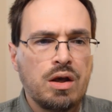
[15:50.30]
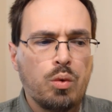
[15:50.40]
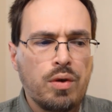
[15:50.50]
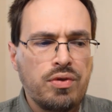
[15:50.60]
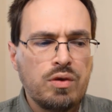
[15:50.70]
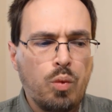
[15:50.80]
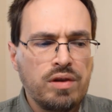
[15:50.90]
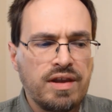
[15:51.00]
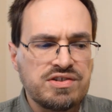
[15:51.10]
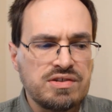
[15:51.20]
Well, I think
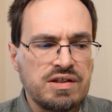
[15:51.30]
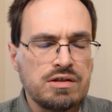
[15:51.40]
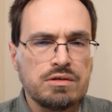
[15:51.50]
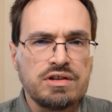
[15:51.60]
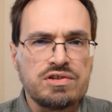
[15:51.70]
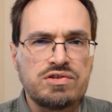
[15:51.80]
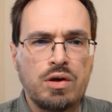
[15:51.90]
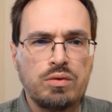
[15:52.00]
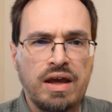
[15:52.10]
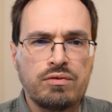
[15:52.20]
one lesson here is
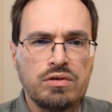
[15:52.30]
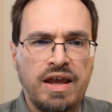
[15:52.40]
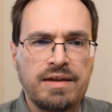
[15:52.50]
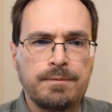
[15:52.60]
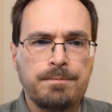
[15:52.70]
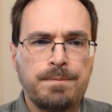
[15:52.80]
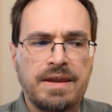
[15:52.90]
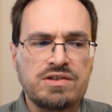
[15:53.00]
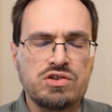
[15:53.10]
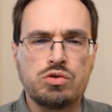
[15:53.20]
don't ever let
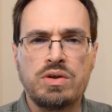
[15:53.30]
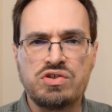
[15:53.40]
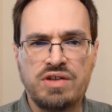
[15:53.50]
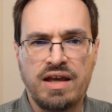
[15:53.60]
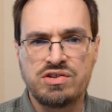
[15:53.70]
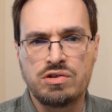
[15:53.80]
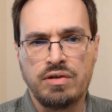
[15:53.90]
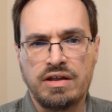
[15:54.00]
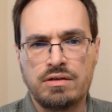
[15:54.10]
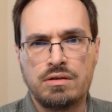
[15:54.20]
a situation
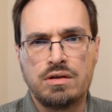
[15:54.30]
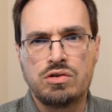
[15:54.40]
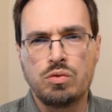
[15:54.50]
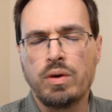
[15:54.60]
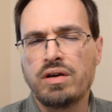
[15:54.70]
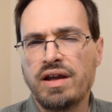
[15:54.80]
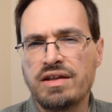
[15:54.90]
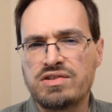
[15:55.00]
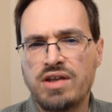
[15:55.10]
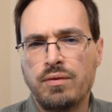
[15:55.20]
escalate to where a
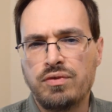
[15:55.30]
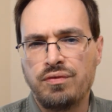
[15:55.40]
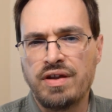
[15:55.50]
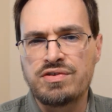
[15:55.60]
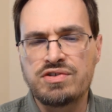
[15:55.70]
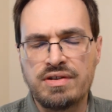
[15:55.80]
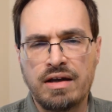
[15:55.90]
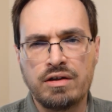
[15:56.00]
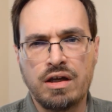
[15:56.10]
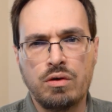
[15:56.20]
self-defense
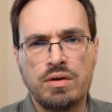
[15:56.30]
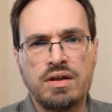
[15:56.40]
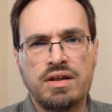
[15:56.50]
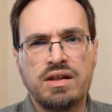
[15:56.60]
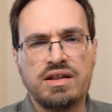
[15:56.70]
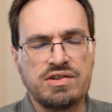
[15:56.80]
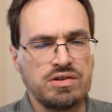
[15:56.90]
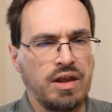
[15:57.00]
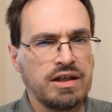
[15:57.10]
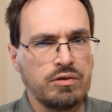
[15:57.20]
scenario is
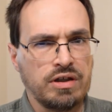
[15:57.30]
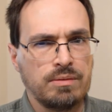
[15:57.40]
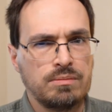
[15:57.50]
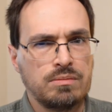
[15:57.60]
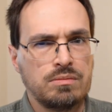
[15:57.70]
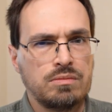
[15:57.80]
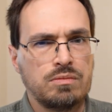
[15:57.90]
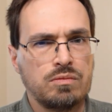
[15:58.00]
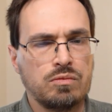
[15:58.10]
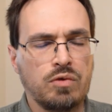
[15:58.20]
likely,
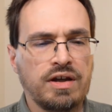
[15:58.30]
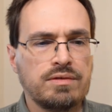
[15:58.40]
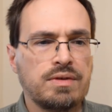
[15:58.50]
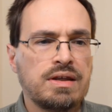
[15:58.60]
right?